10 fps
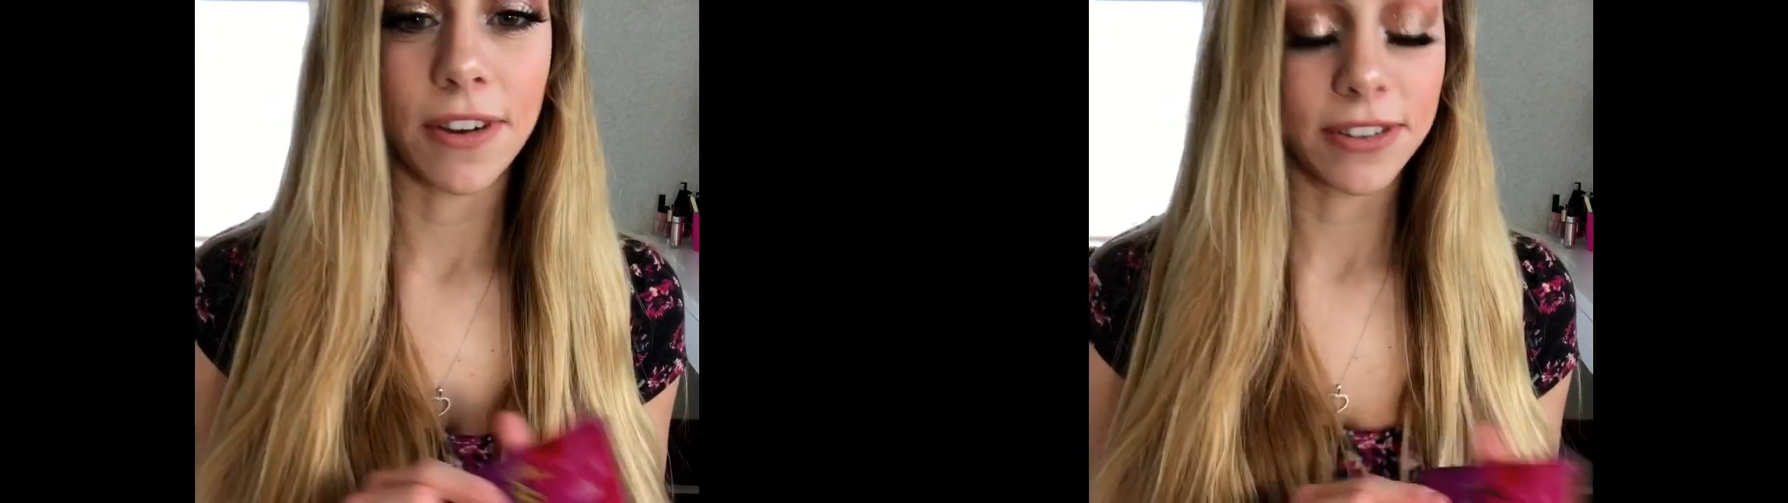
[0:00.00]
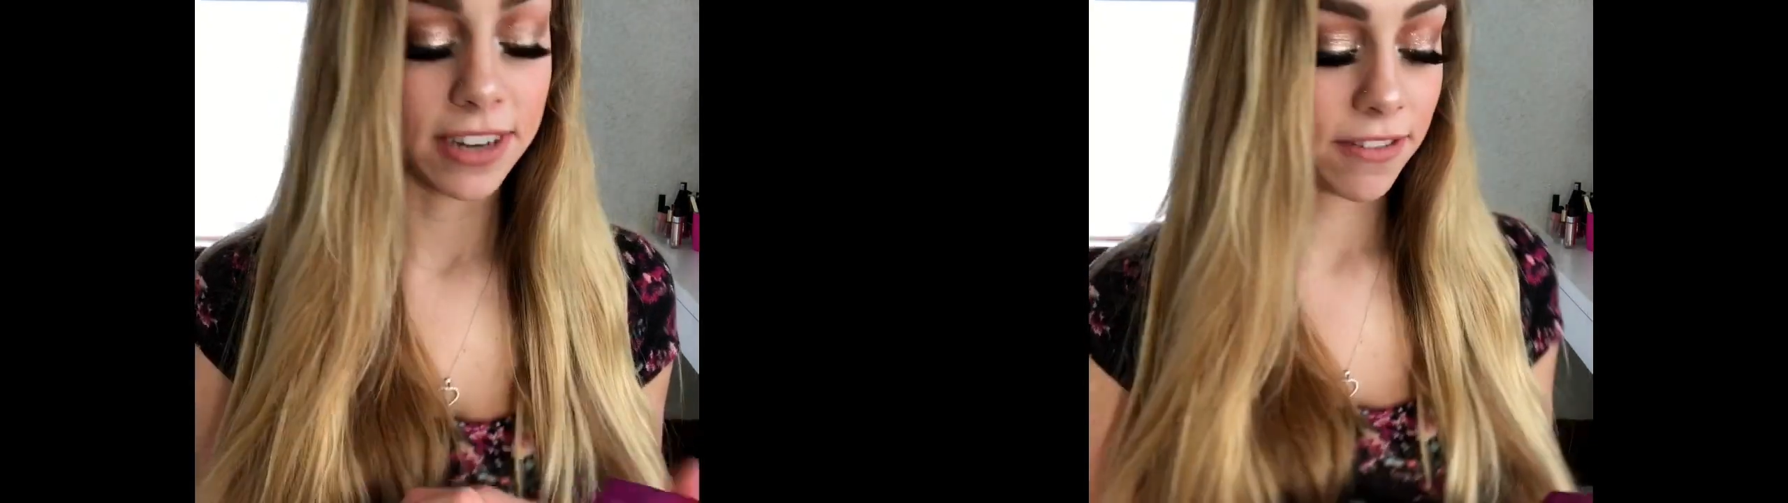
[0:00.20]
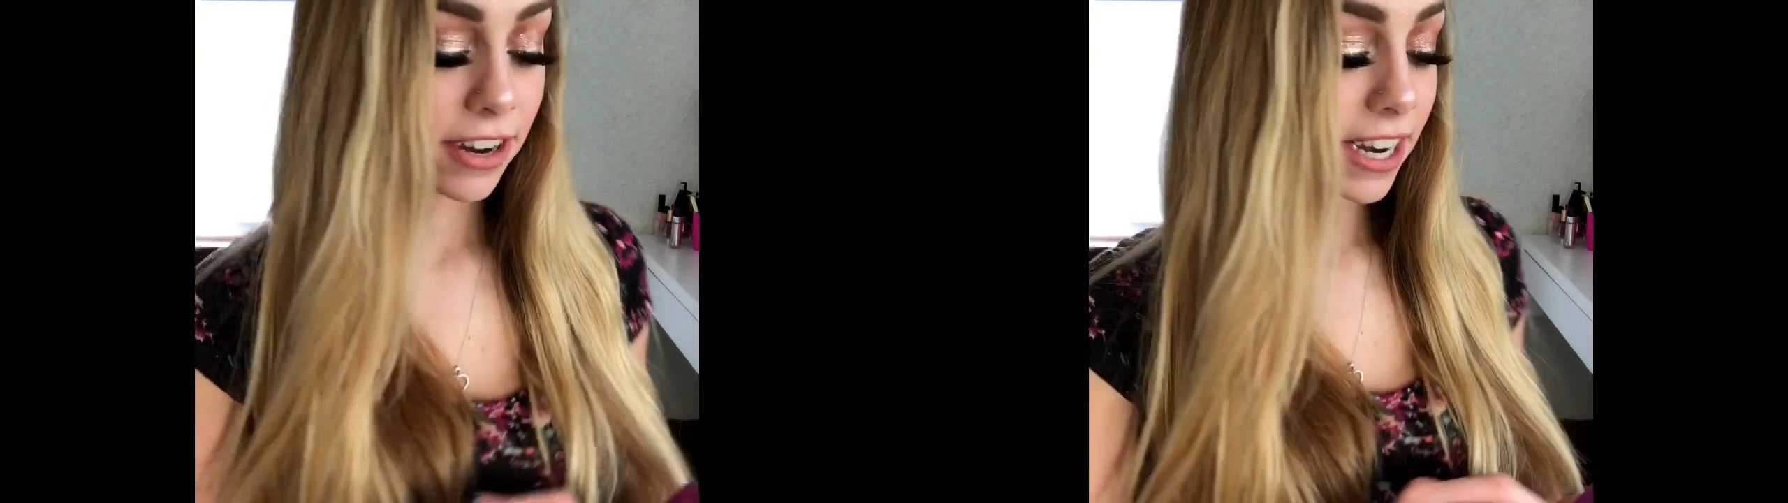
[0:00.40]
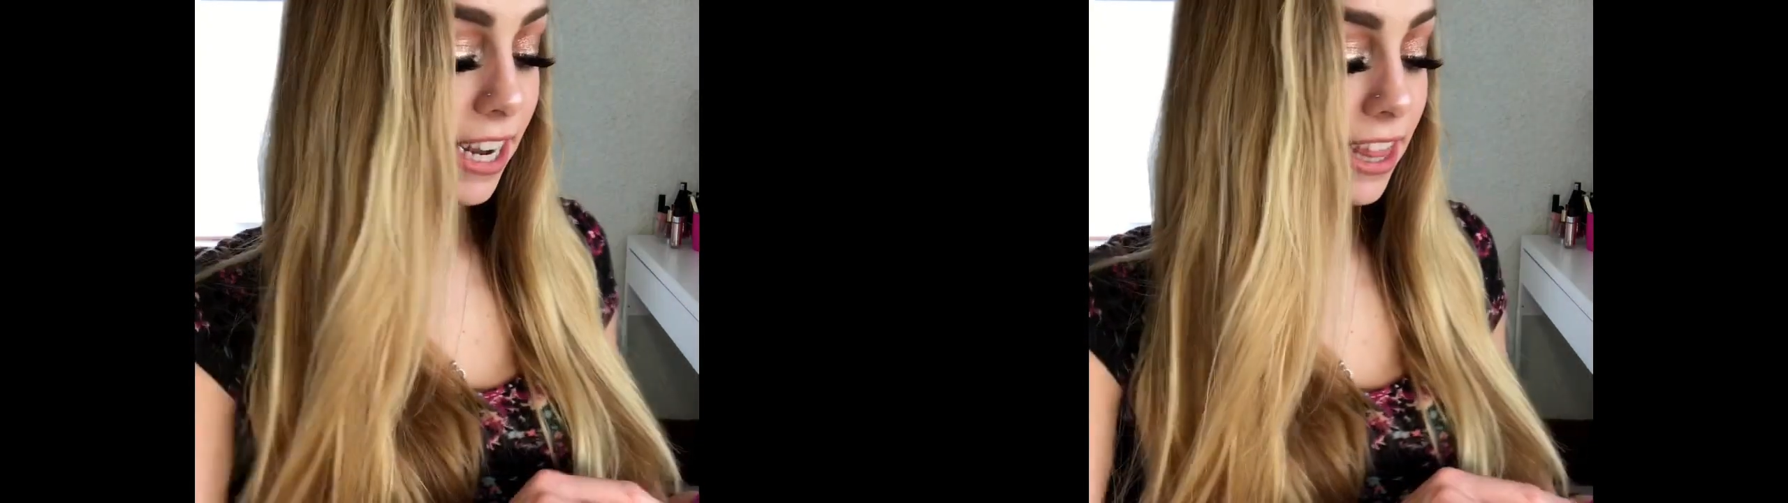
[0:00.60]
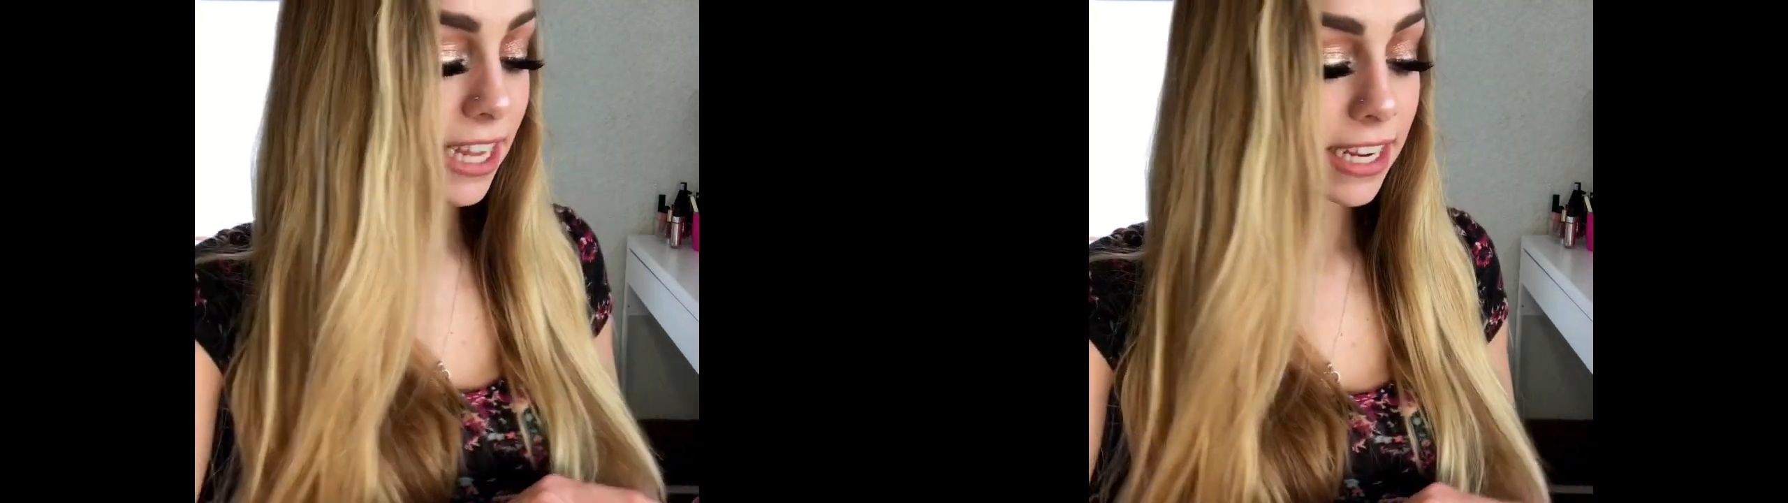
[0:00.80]
I was never going to
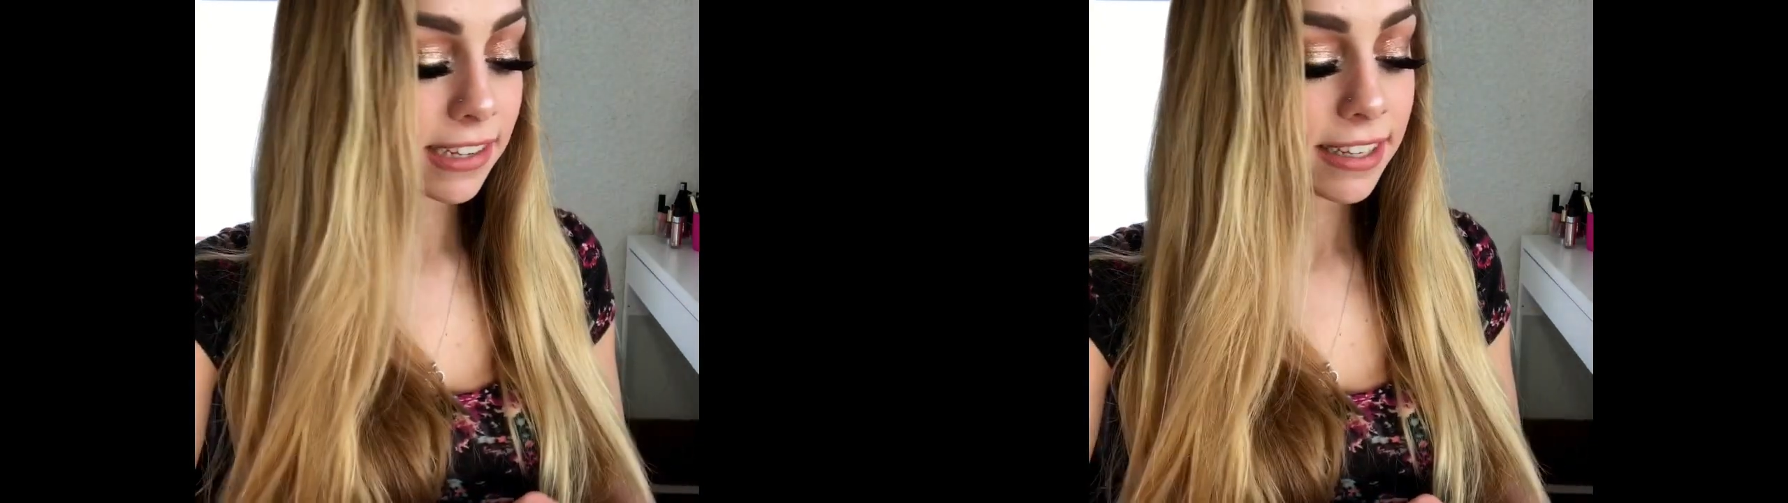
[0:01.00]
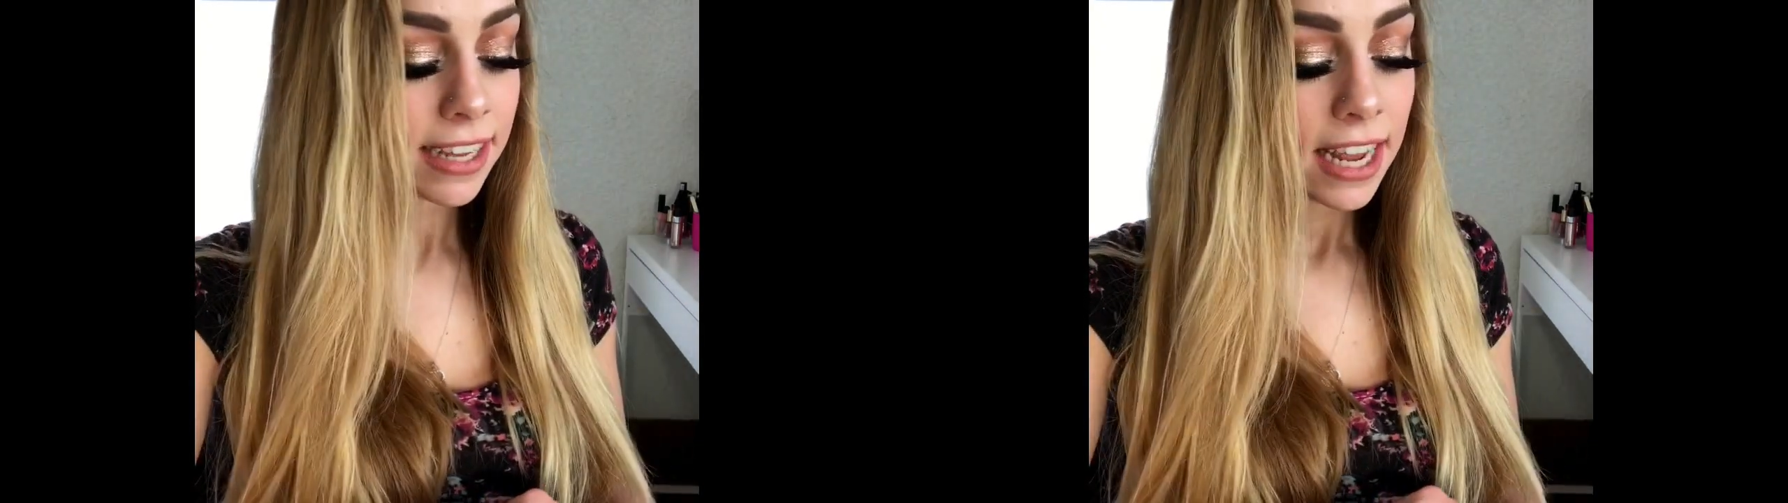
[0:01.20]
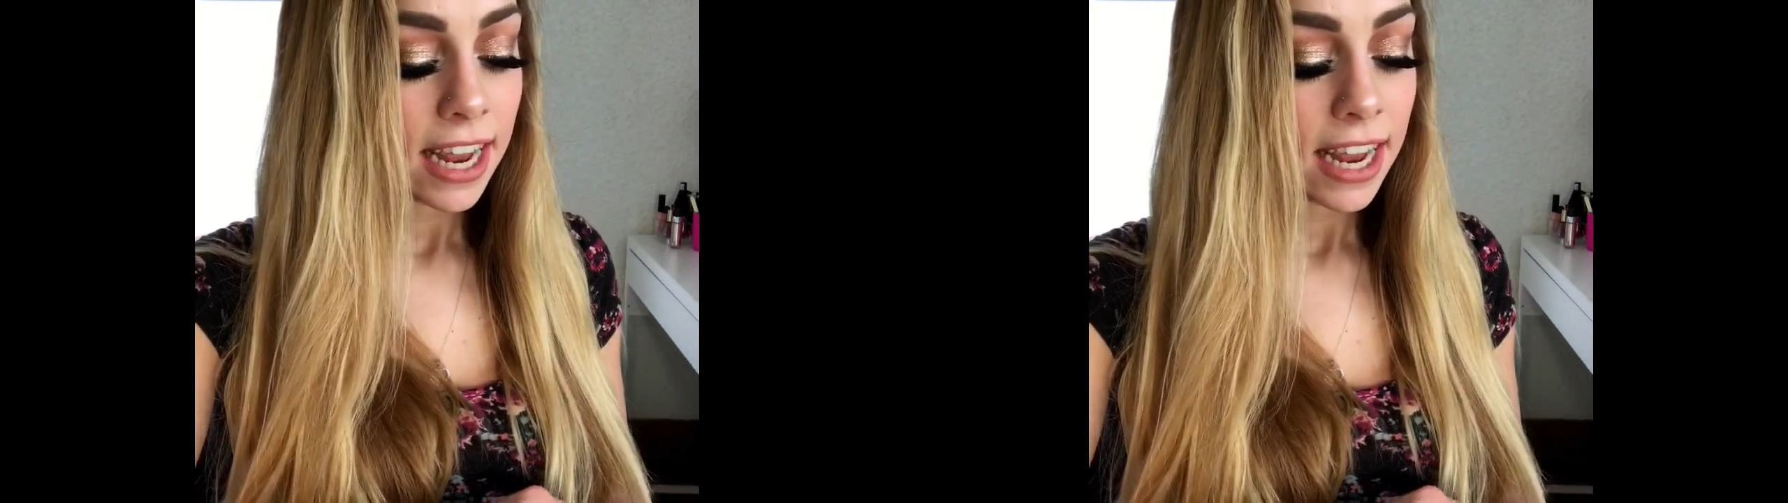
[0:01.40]
get this,